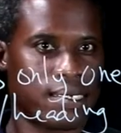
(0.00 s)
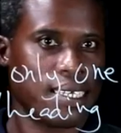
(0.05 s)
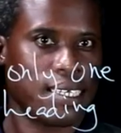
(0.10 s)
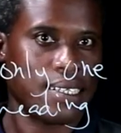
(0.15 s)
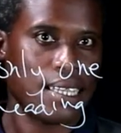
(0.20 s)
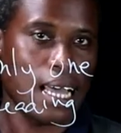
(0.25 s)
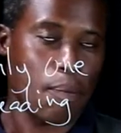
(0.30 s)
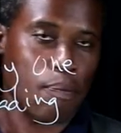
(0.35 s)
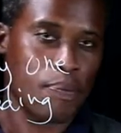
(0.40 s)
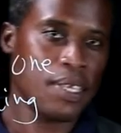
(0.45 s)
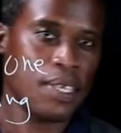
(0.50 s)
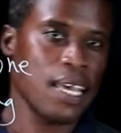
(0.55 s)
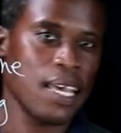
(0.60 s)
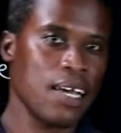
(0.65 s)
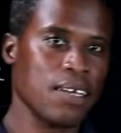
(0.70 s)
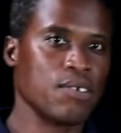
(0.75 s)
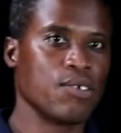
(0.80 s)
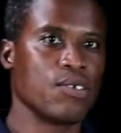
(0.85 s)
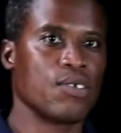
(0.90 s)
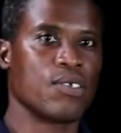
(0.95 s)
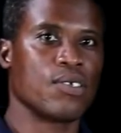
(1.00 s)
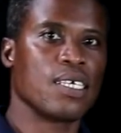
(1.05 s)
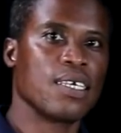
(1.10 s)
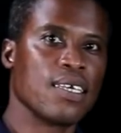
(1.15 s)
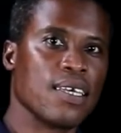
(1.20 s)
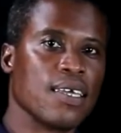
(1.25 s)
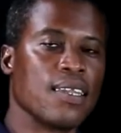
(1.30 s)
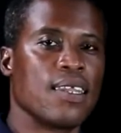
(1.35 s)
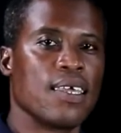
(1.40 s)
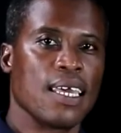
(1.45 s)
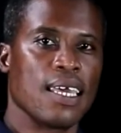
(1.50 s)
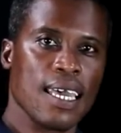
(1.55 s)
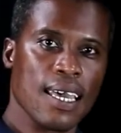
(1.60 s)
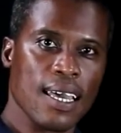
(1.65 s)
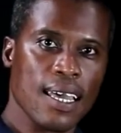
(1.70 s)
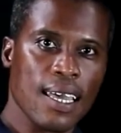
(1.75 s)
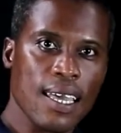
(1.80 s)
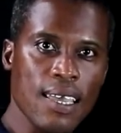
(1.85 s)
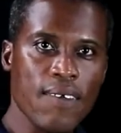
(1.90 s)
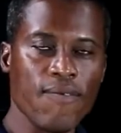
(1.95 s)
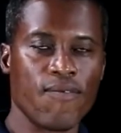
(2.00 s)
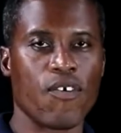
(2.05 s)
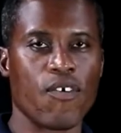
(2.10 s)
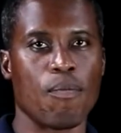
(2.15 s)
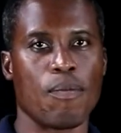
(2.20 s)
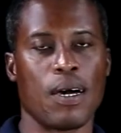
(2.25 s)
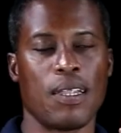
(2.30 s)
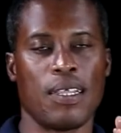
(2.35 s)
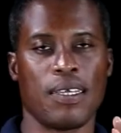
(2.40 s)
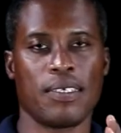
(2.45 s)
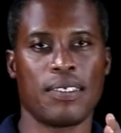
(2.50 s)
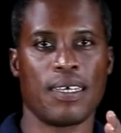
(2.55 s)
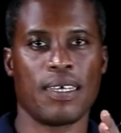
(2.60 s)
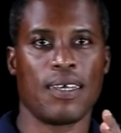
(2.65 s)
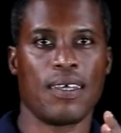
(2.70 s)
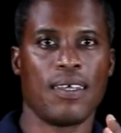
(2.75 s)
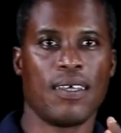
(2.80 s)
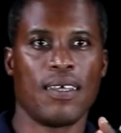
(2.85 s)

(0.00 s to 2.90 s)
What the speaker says: it appears in the informal letter.